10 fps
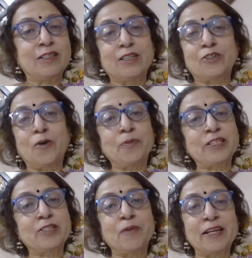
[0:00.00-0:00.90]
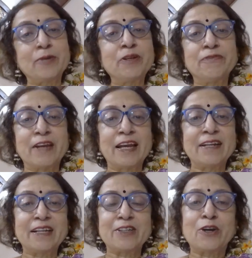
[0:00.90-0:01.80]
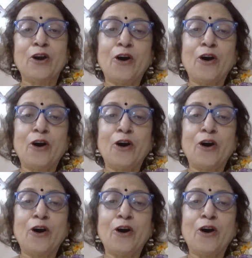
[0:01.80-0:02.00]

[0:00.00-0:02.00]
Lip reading: The topics might be varied.